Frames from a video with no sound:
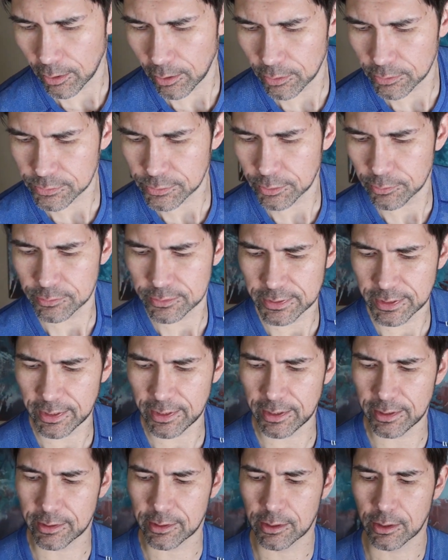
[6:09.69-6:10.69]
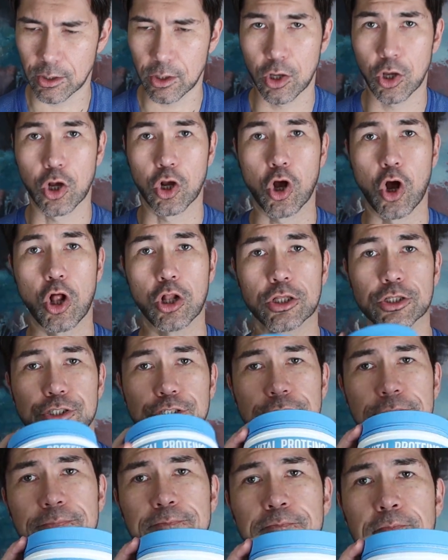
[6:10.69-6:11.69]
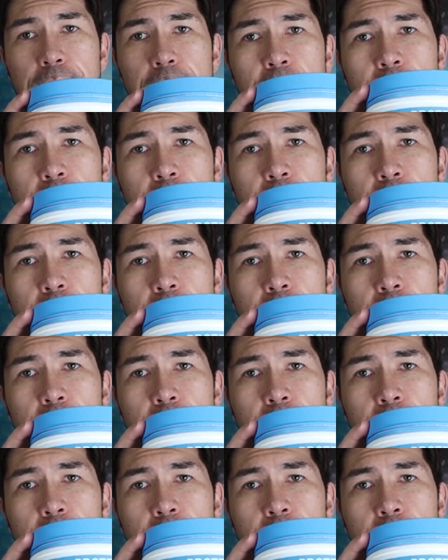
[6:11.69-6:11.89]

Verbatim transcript: also take collagen.